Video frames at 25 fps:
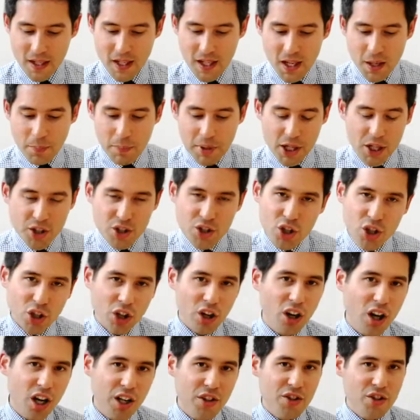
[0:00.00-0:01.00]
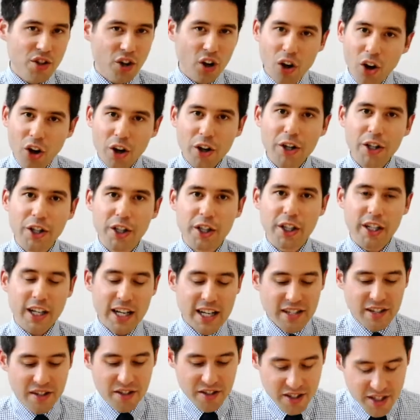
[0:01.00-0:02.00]
Because God's honor
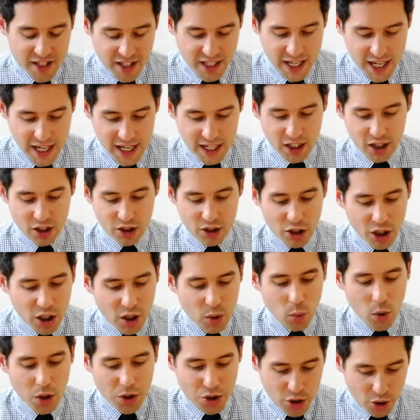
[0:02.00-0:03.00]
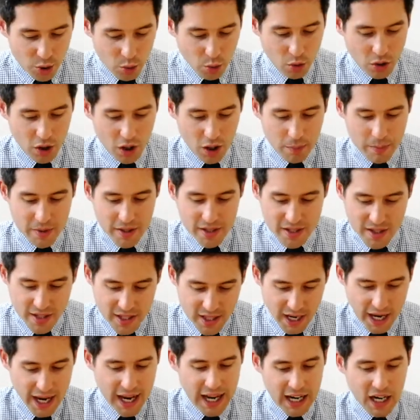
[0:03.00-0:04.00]
is at stake. Look at what Jehoram is
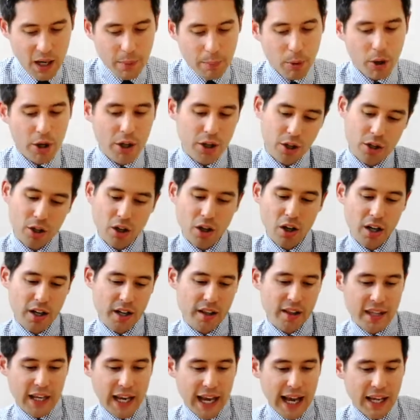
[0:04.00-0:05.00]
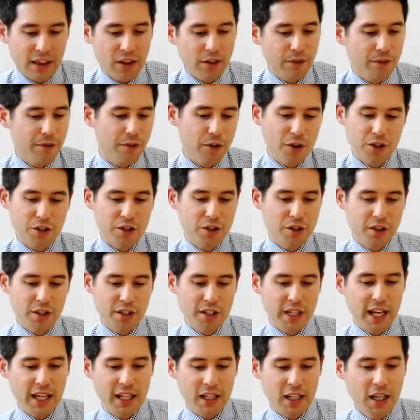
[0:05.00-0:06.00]
saying about God at the end of verse
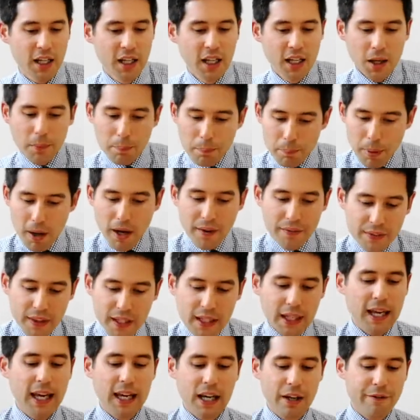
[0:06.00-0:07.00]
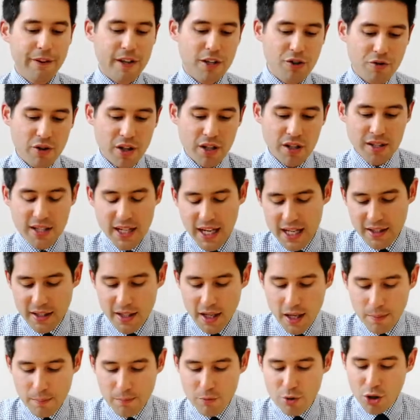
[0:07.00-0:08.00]
13. But the king of Israel said to
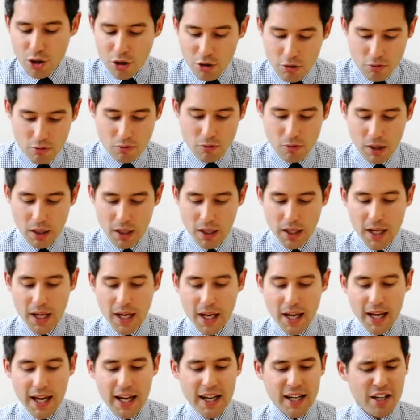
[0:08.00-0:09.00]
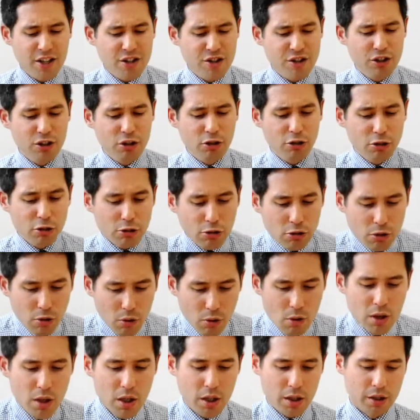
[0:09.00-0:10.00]
him, no, it is the
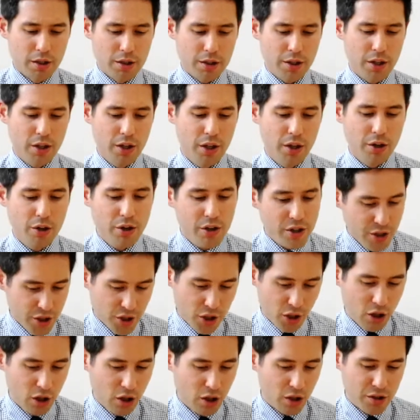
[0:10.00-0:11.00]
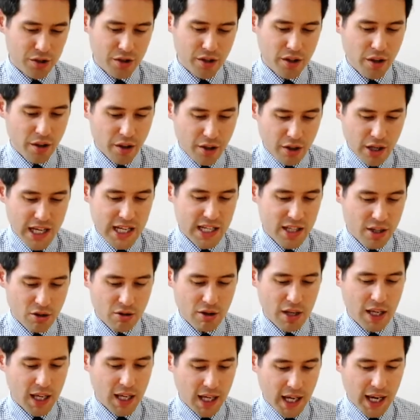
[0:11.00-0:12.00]
Lord who has caused these
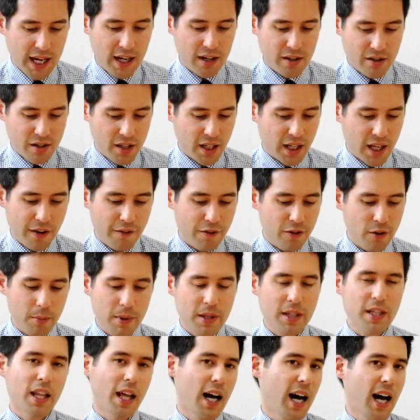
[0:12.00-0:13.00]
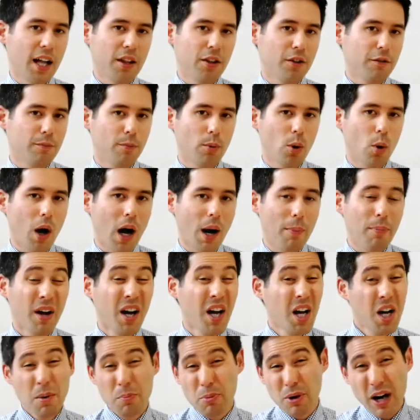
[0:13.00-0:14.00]
three kings to give them into the hand of Moab.
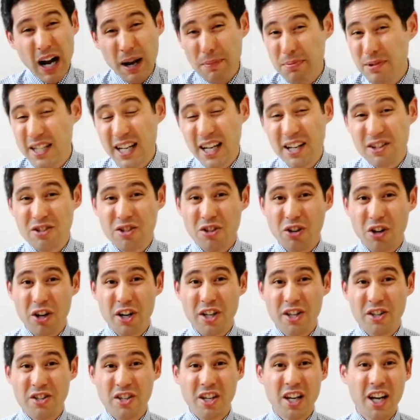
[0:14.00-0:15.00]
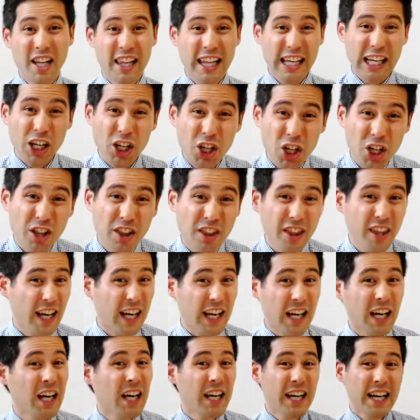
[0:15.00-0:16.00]
Perhaps that sounds like a good
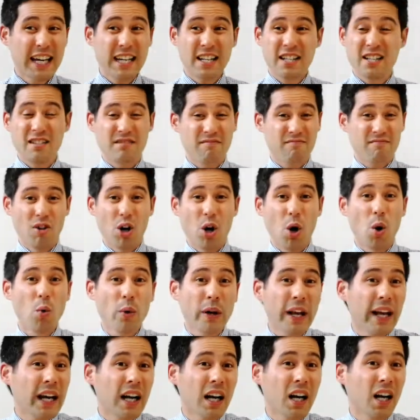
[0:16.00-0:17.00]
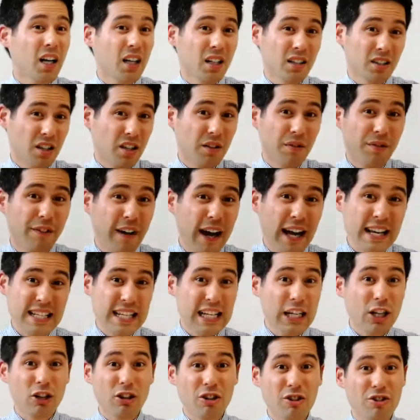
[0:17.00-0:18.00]
thing. He's owning and
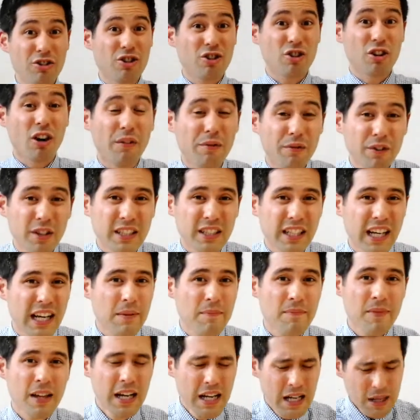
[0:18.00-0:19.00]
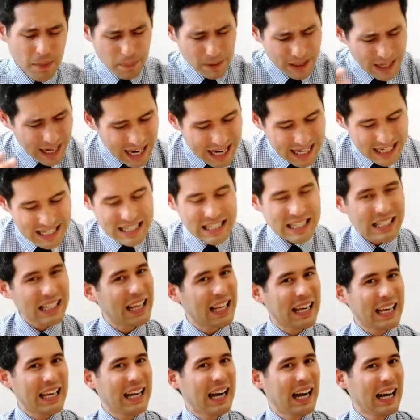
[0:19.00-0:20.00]
confessing God's sovereignty. But
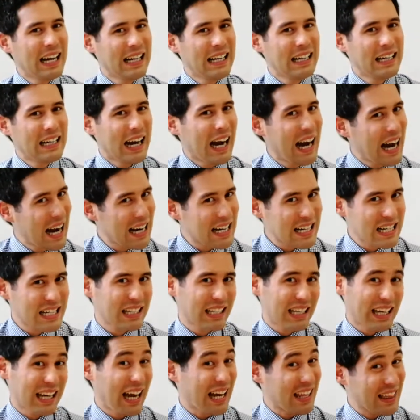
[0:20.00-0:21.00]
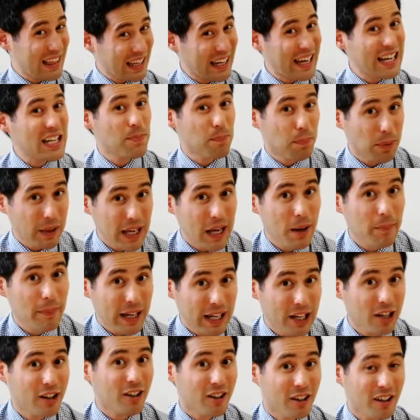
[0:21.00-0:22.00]
actually, I think he's
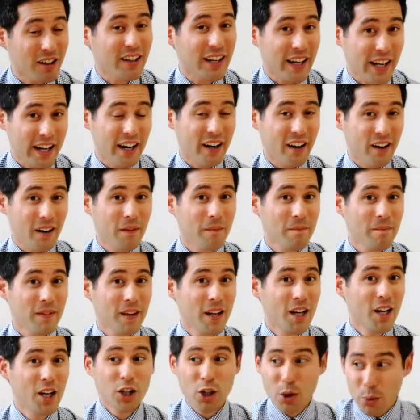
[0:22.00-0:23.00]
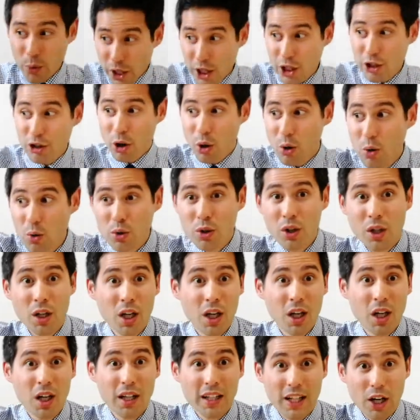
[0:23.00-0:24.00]
blaming God here. Go to your
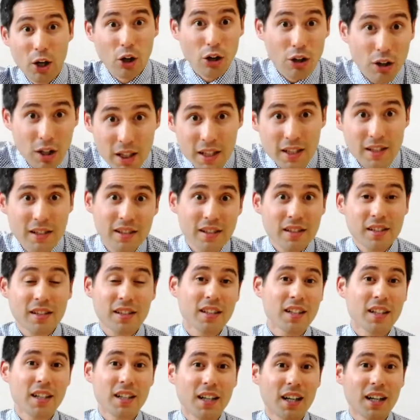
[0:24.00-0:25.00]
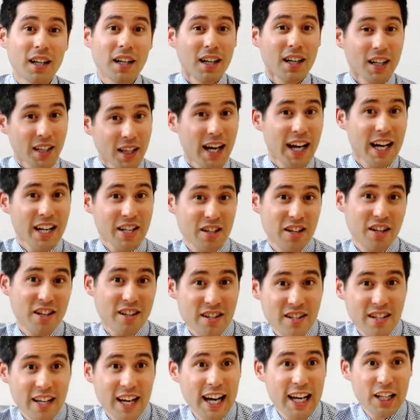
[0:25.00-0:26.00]
own gods, Elijah
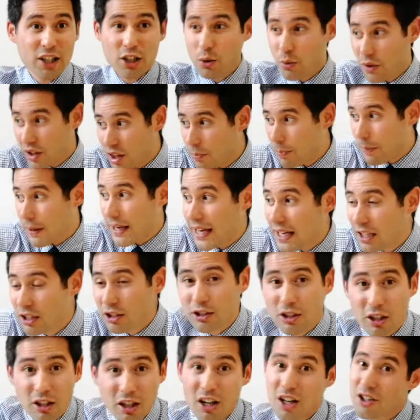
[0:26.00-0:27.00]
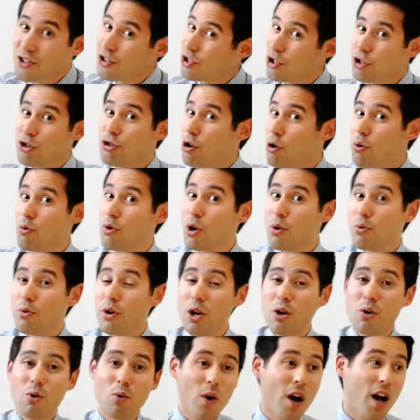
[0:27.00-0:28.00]
has said. Go to the Baal gods.
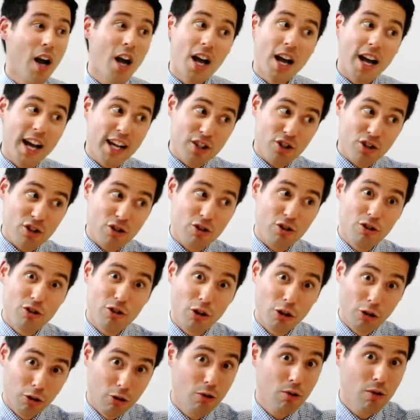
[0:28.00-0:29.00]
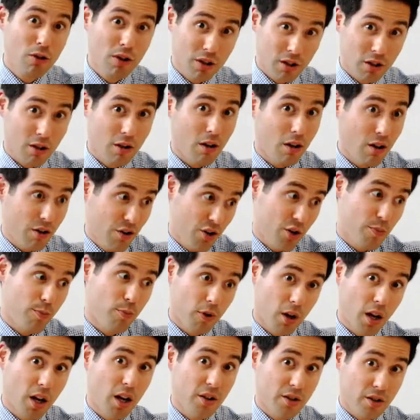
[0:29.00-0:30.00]
No. It's the Lord God who's
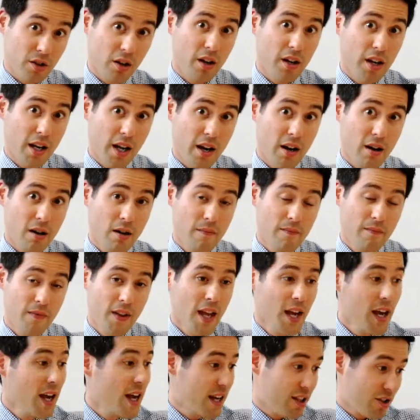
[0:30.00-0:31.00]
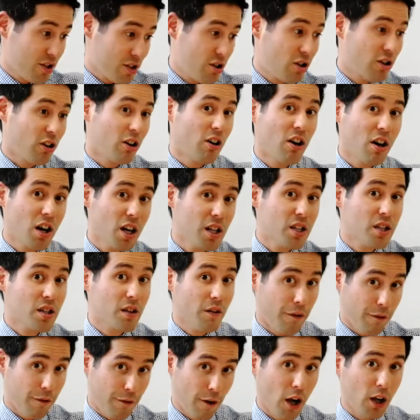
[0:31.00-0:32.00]
brought us out here. It's God's
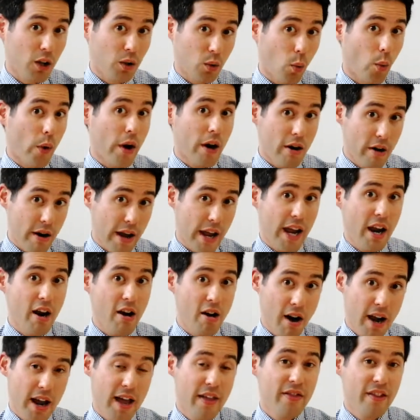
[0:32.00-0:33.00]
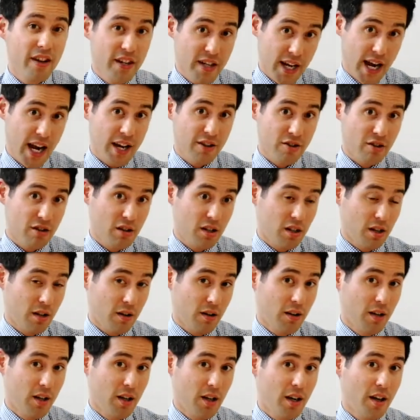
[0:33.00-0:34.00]
fault we're here in the desert.
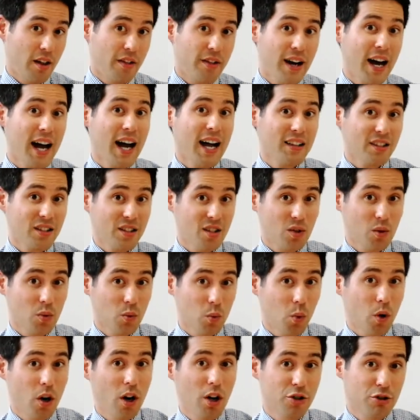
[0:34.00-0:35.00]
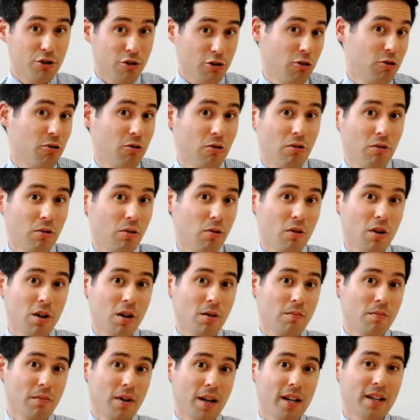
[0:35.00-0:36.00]
That's what
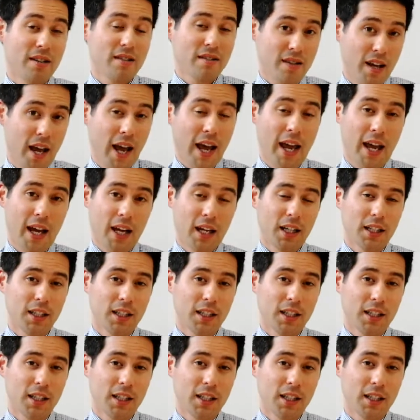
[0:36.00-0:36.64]
Jehoram is saying.